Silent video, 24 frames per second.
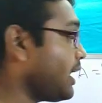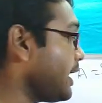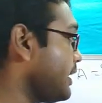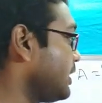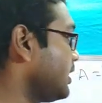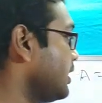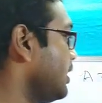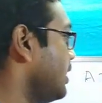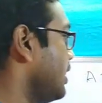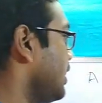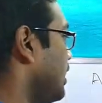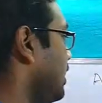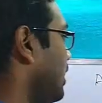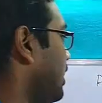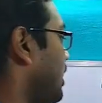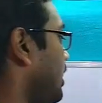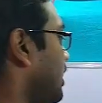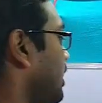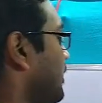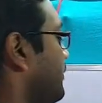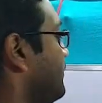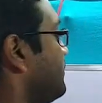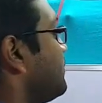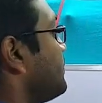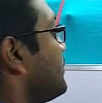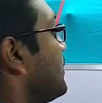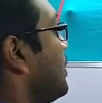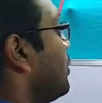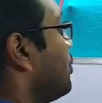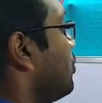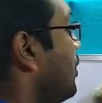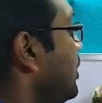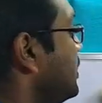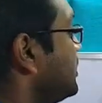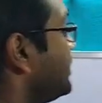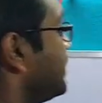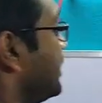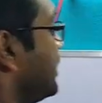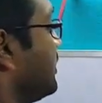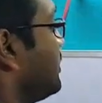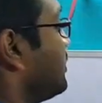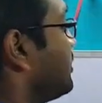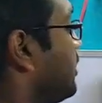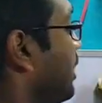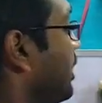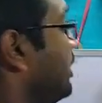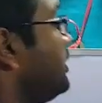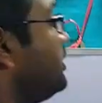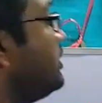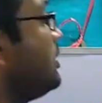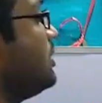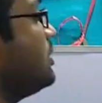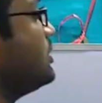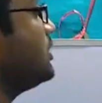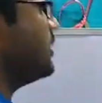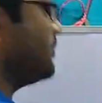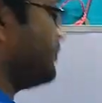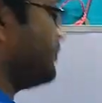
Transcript: Like uh, one thing, cardinal